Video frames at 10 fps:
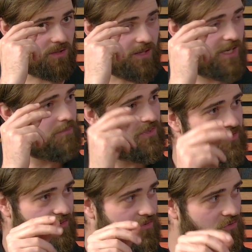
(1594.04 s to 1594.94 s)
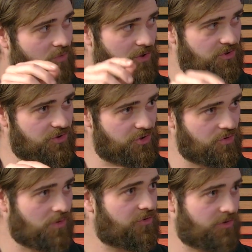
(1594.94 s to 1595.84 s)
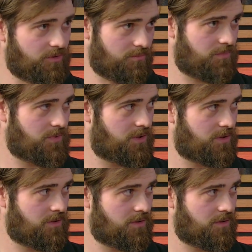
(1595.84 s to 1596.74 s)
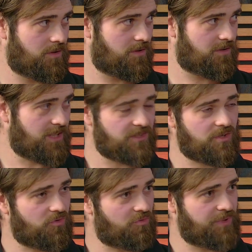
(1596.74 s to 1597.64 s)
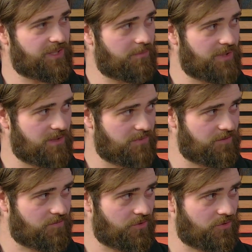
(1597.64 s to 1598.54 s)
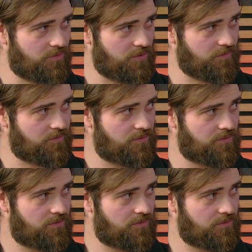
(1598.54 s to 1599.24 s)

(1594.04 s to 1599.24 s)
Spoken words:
limited towards the short term, that's going to be an impediment for your growth.